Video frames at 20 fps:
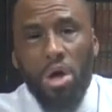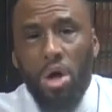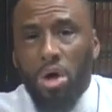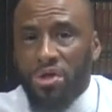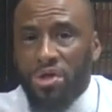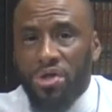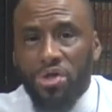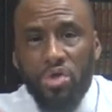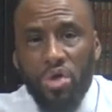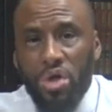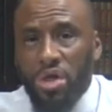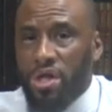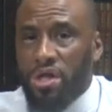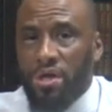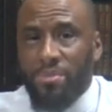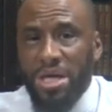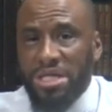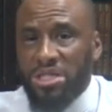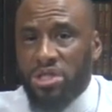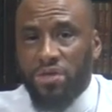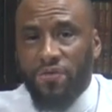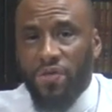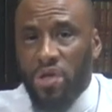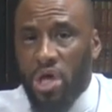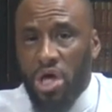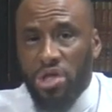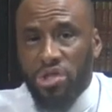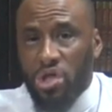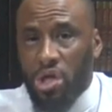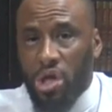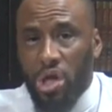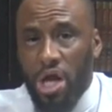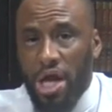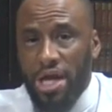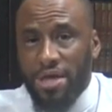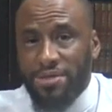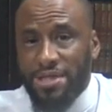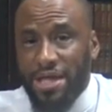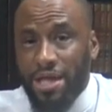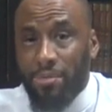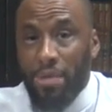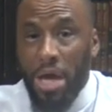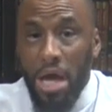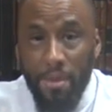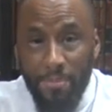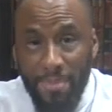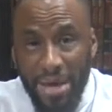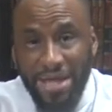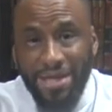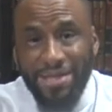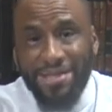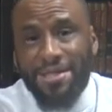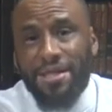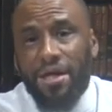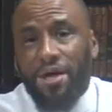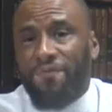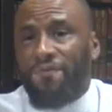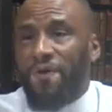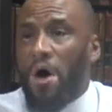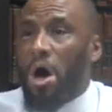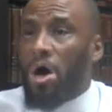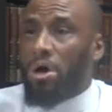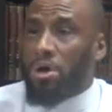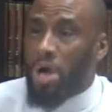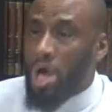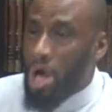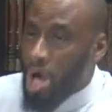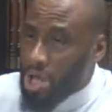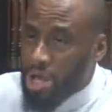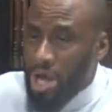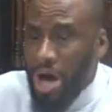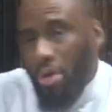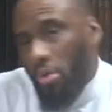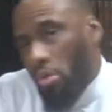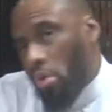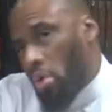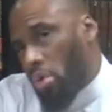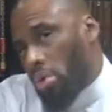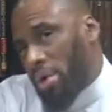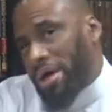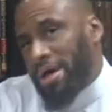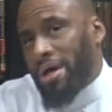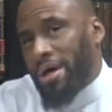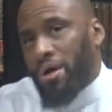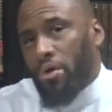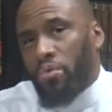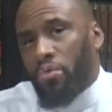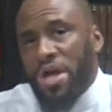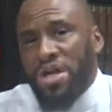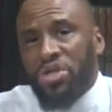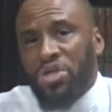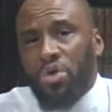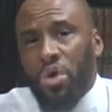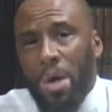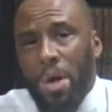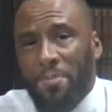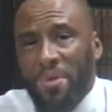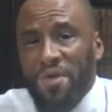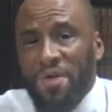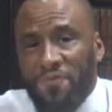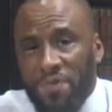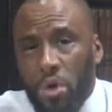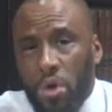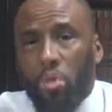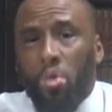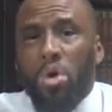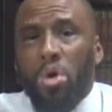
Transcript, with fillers: call to the Sunnah of the Messenger of Allah sallallahu alaihi wasallam. Make far. Allah will raise you up if you're